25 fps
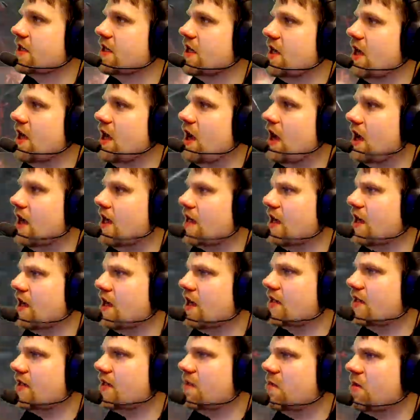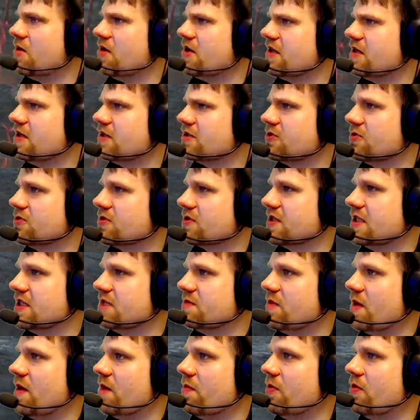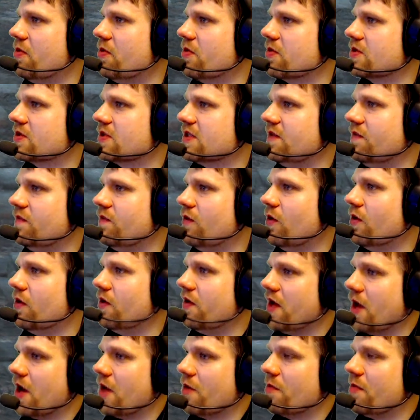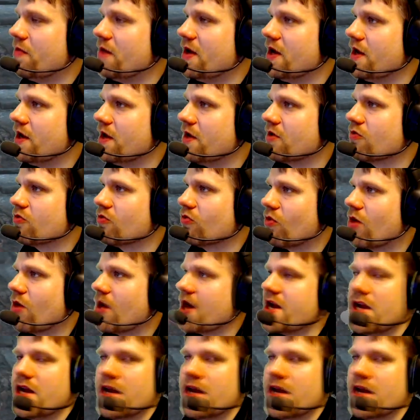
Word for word: I deliberately didn't talk to these people because I thought that would be great